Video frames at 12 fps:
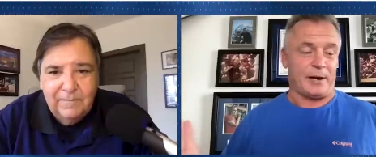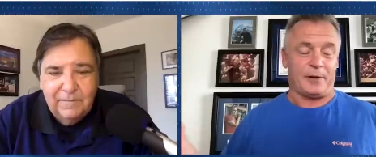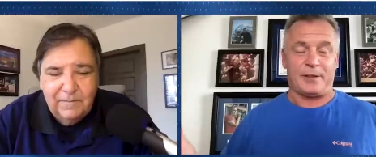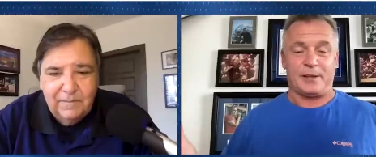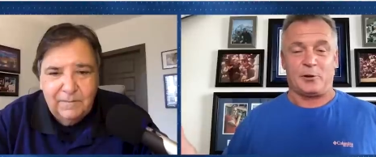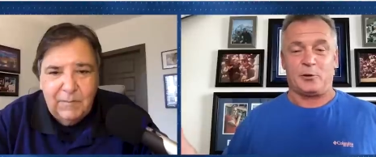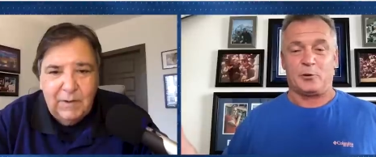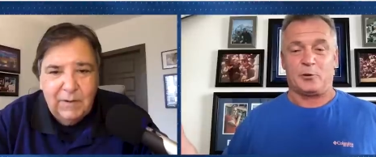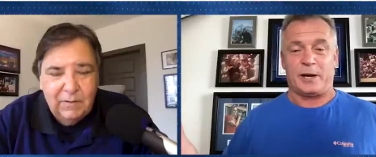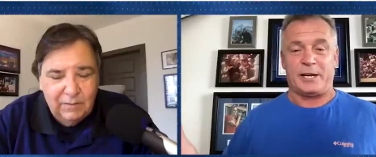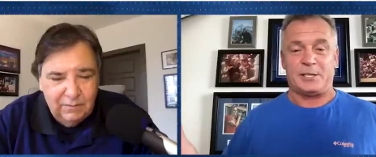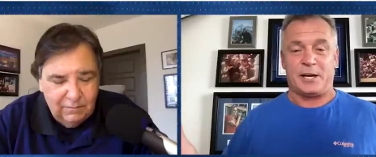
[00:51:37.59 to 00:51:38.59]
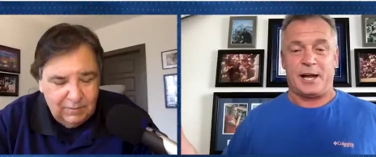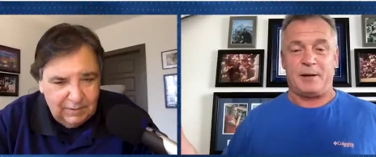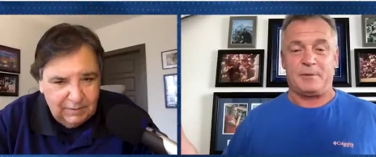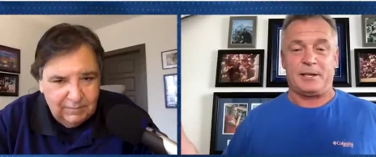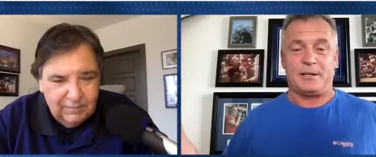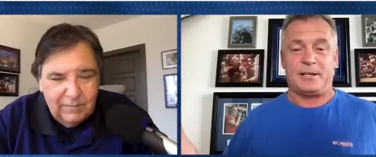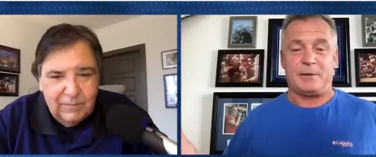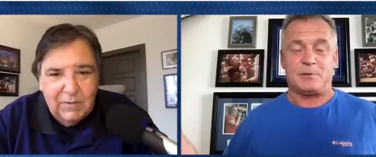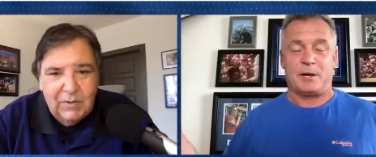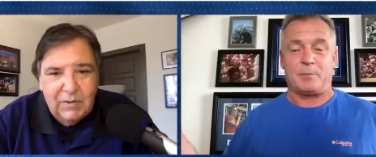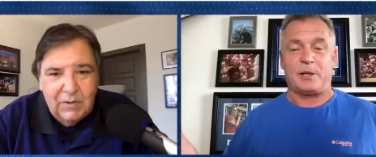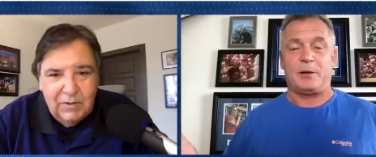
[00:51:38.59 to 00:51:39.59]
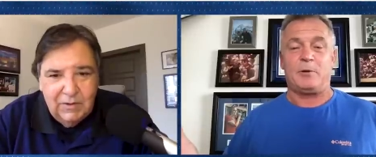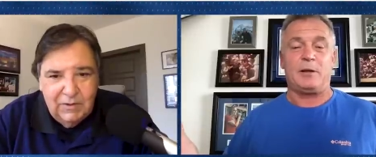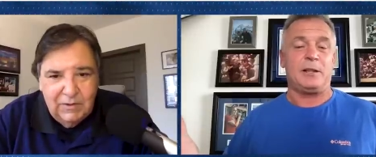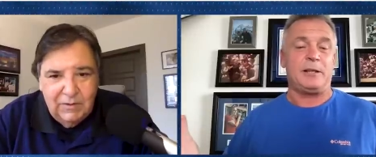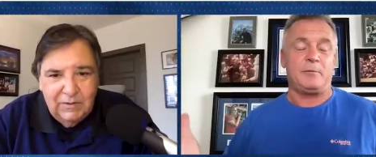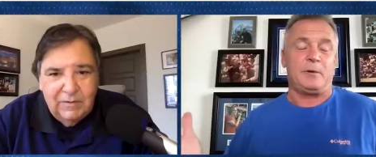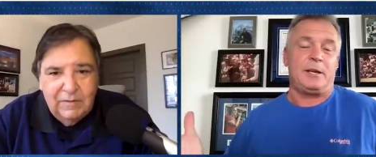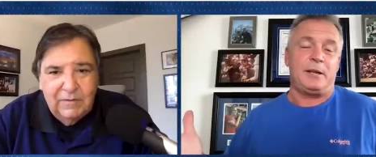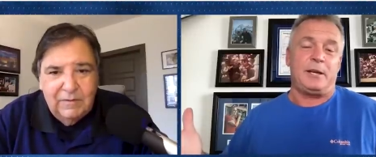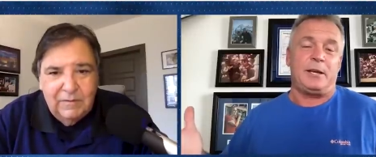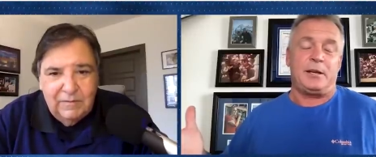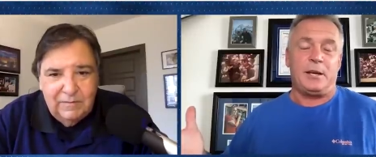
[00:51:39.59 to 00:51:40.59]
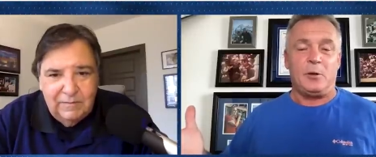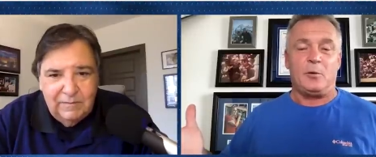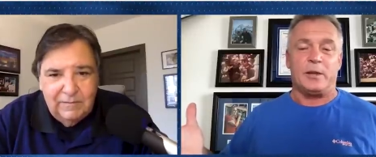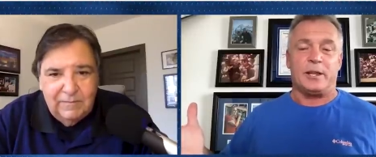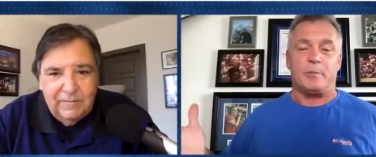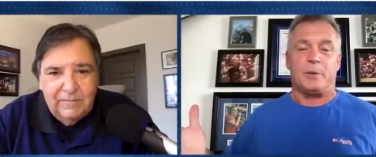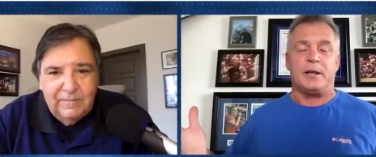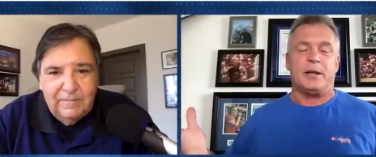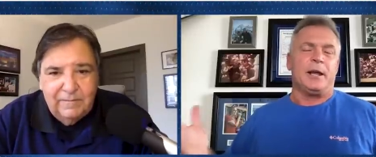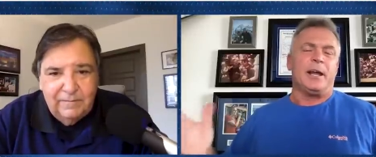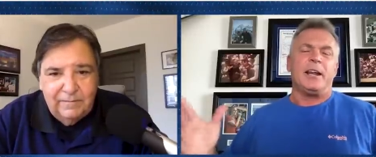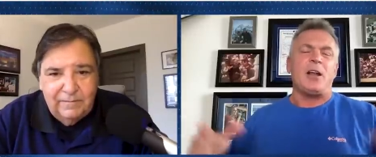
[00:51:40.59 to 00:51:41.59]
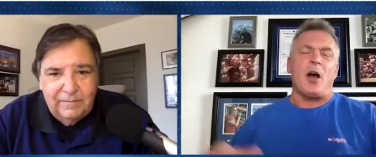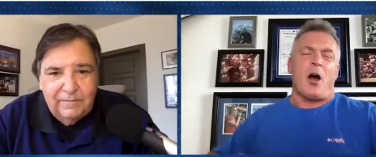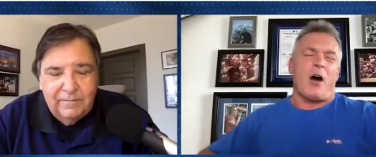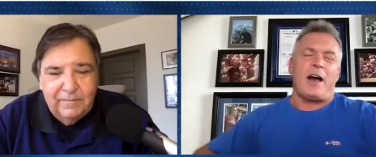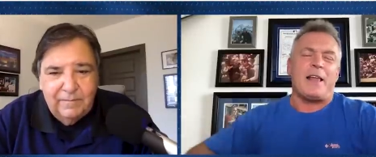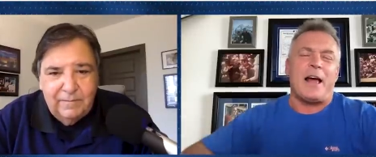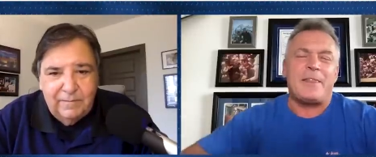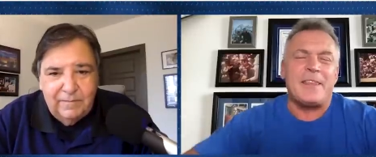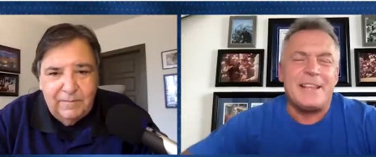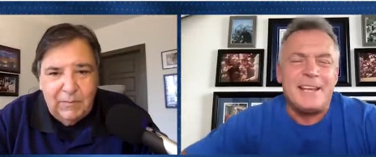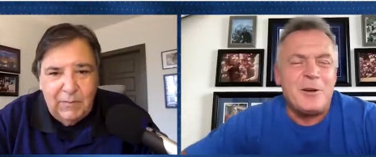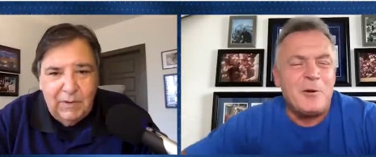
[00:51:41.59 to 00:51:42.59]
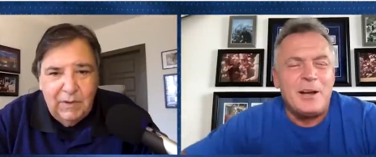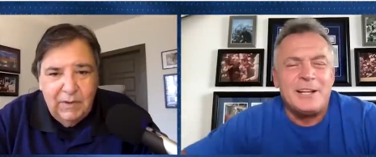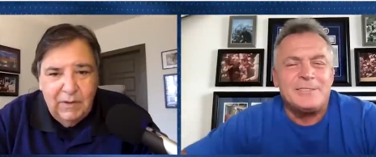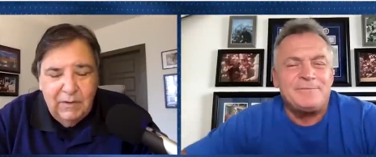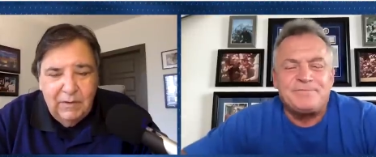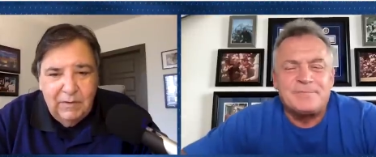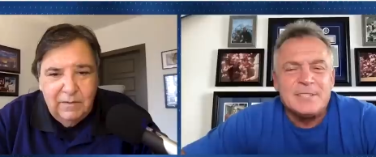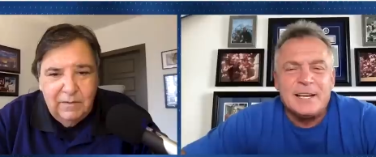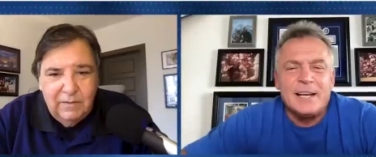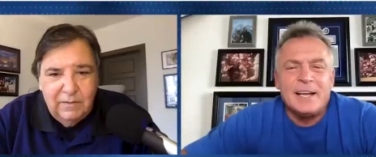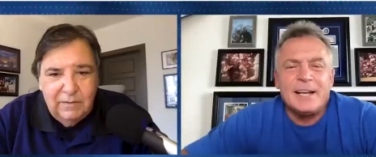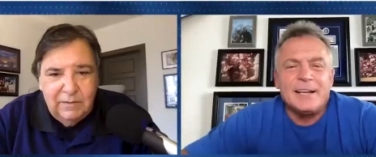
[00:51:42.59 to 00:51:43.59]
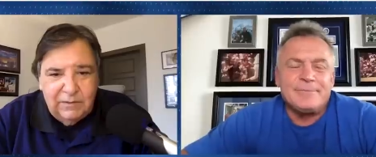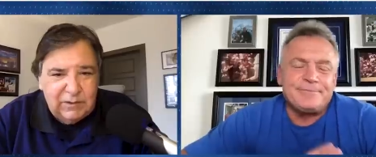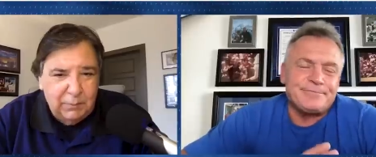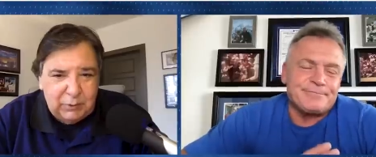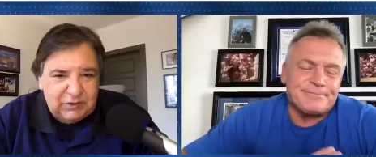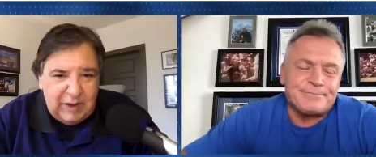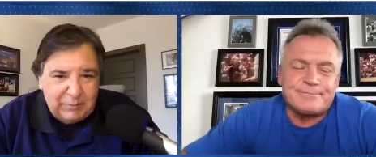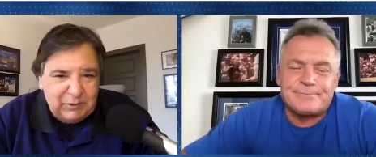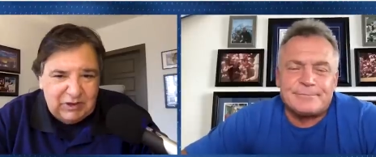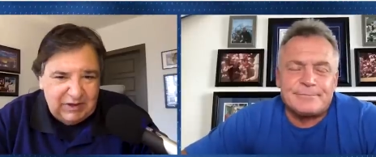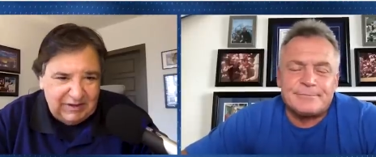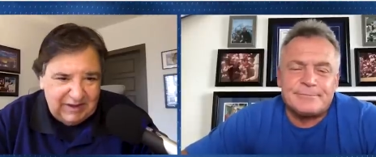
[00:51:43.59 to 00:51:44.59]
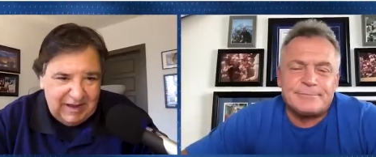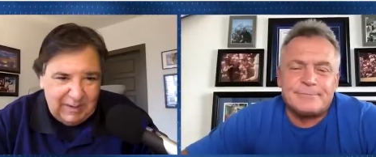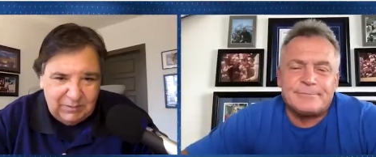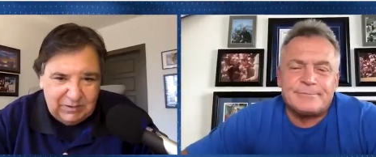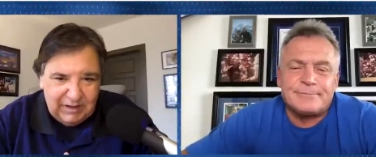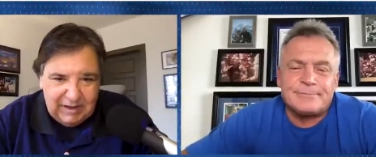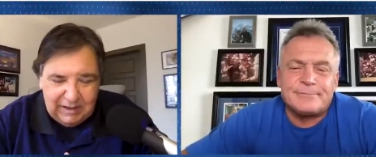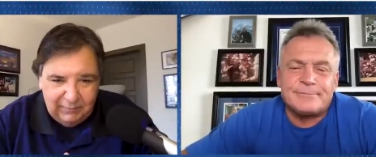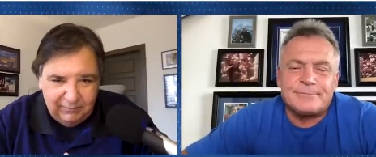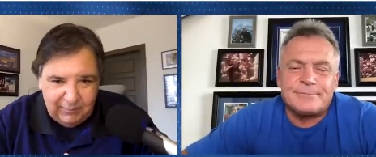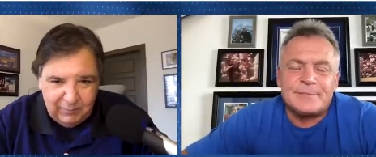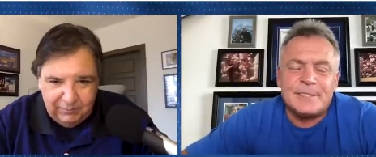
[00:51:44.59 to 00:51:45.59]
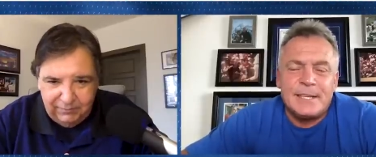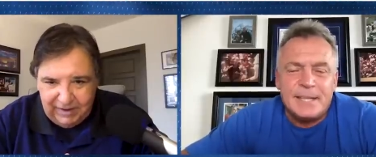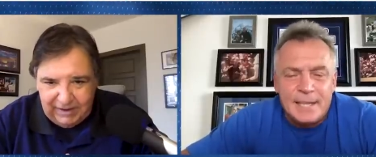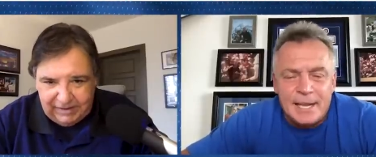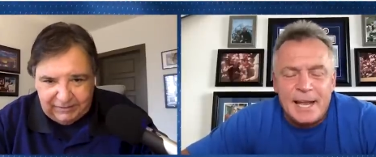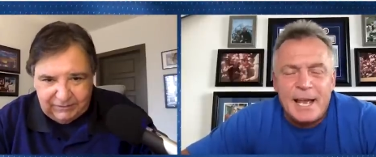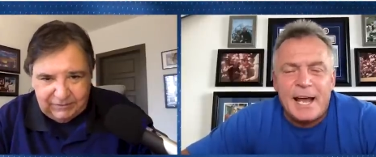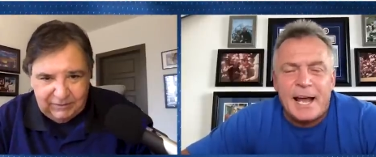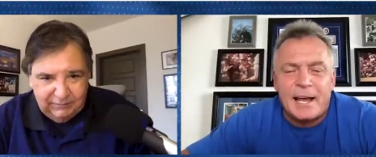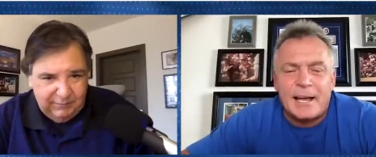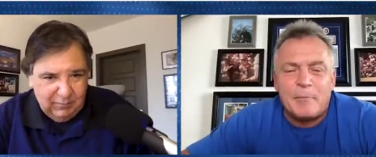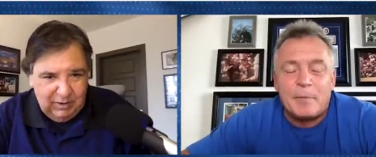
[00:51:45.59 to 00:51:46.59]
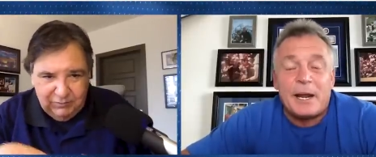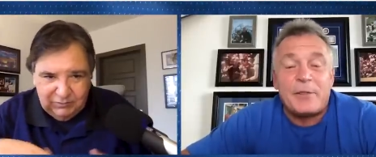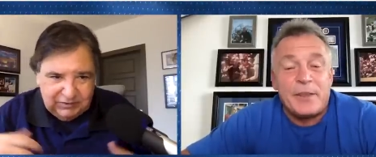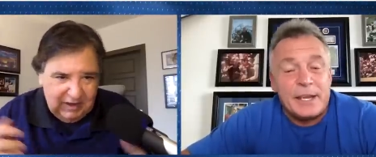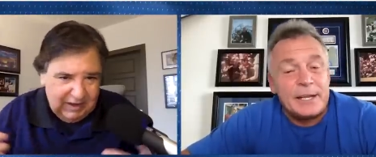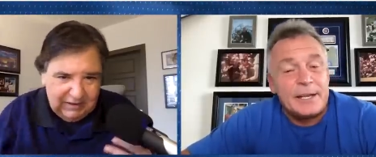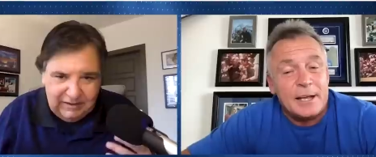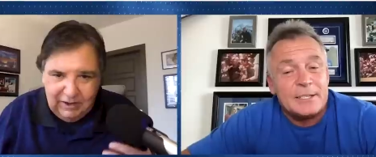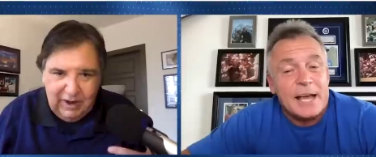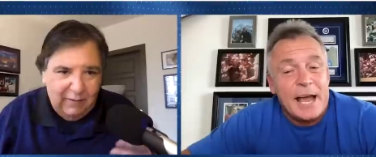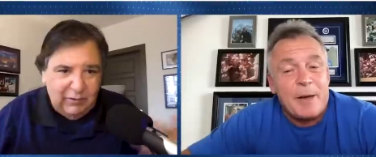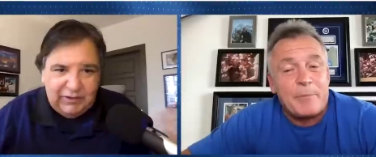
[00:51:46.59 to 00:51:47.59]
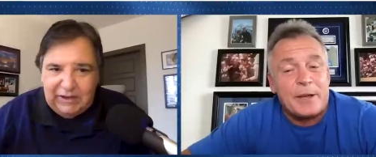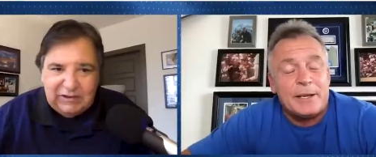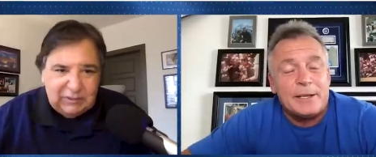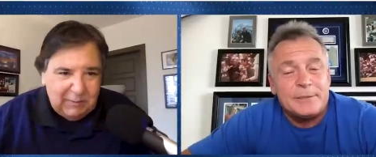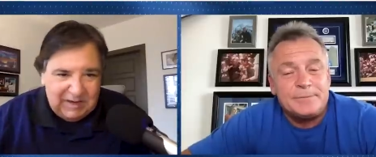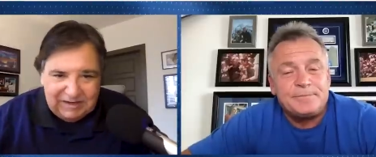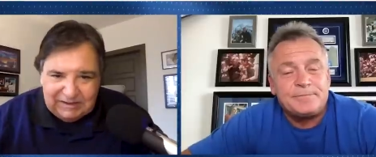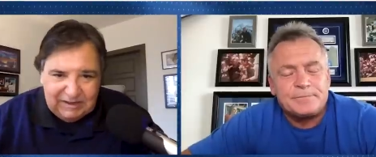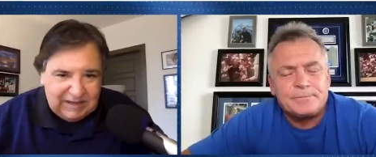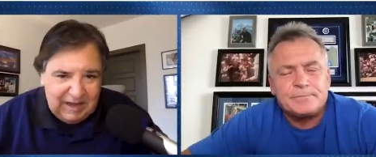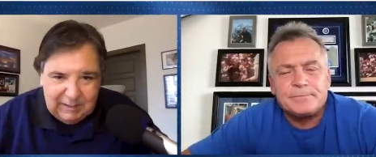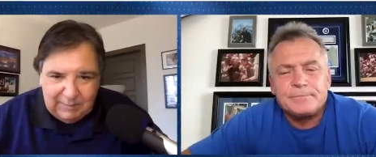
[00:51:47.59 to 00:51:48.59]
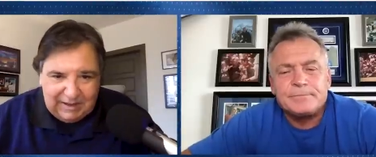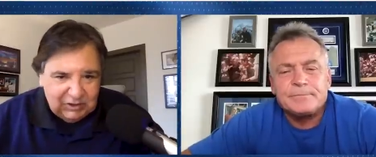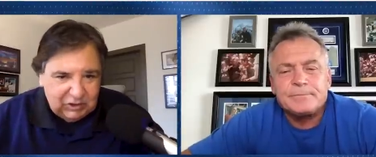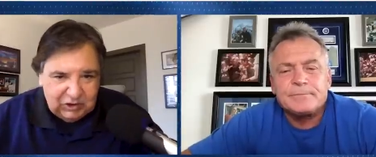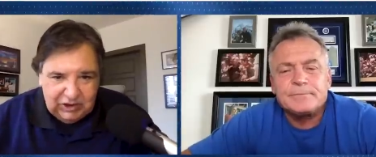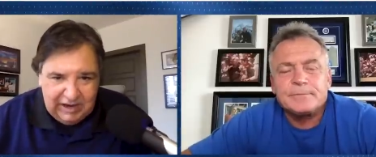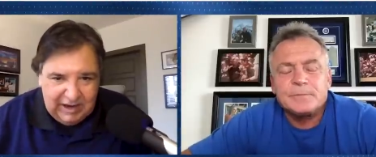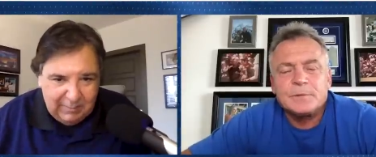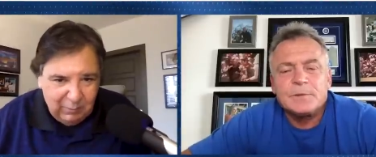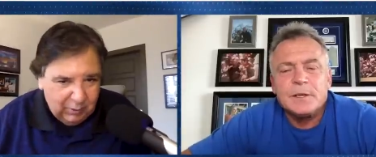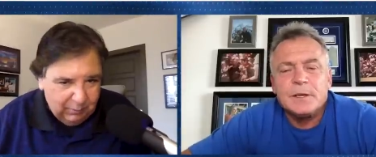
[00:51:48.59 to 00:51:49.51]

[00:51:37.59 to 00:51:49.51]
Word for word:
Speaker 1: I don't think they're doing the right job and the team's not playing well, you, you deal with it. But no, I, I think you know what.
Speaker 2: There's a perception in the game today from the fans yeah, and from others that know, everything happen. is being dictated by the GM or the